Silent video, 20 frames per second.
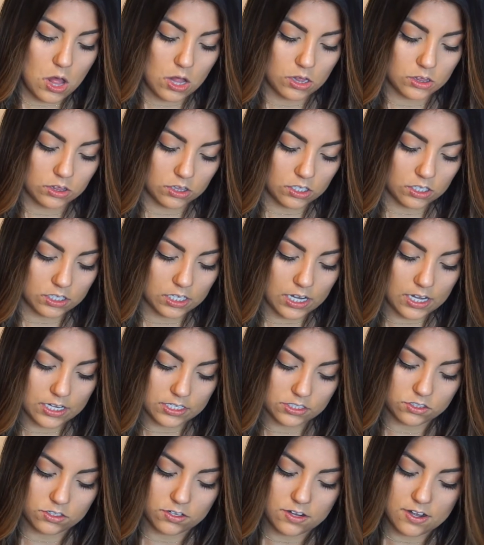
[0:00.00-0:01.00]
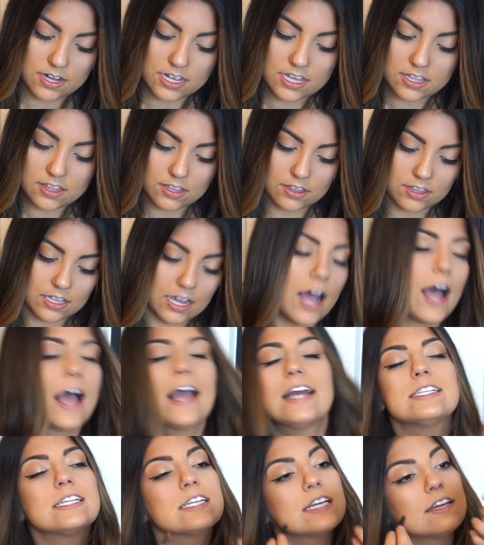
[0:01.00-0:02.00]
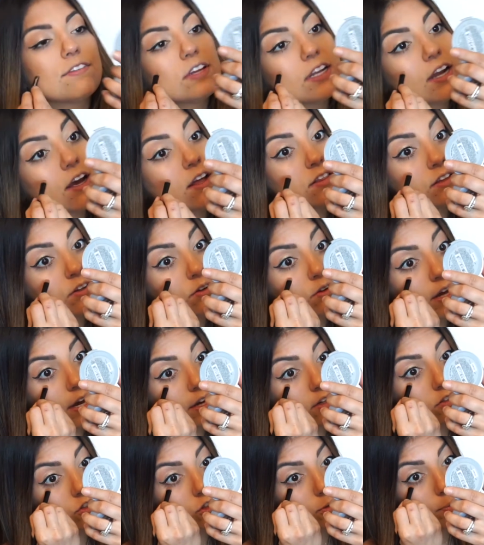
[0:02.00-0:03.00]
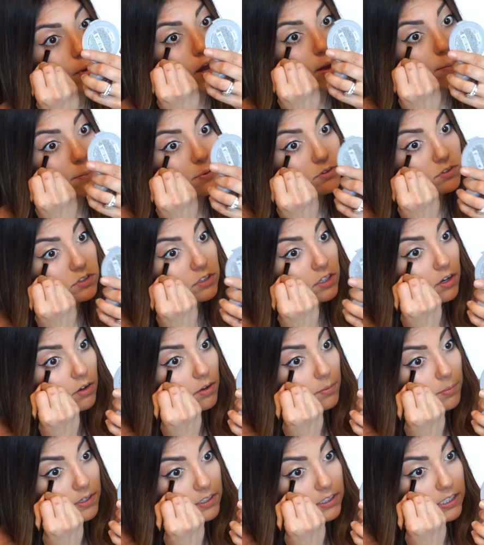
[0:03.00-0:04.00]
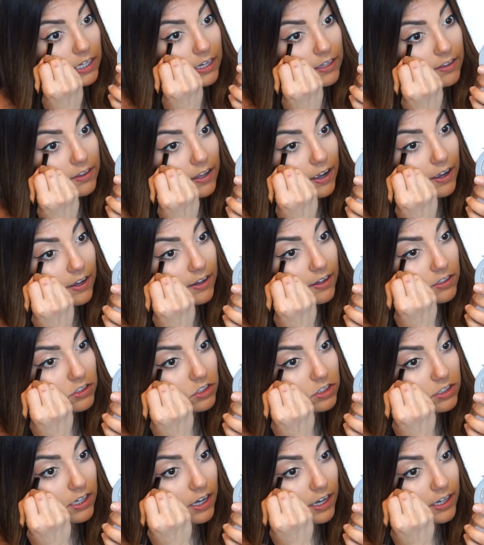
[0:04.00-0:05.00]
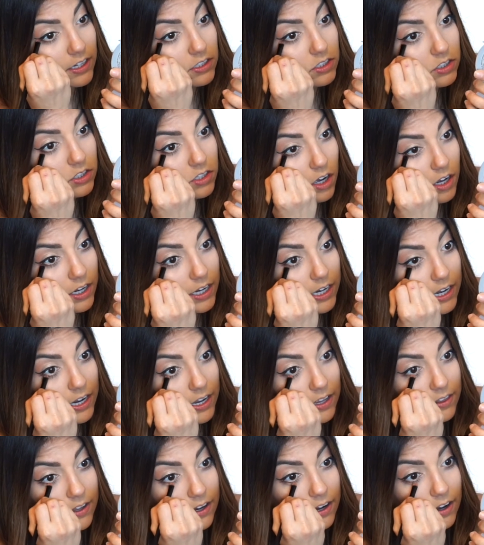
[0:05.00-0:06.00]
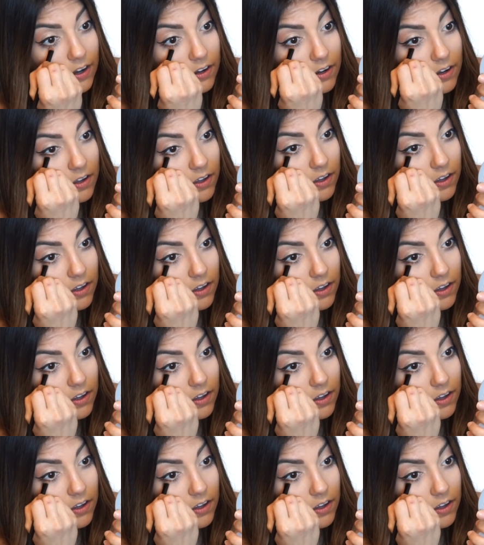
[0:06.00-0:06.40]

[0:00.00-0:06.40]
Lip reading: look underneath the eye to give it a little extra pop. So I'm gonna take that and just kind of dot it in there.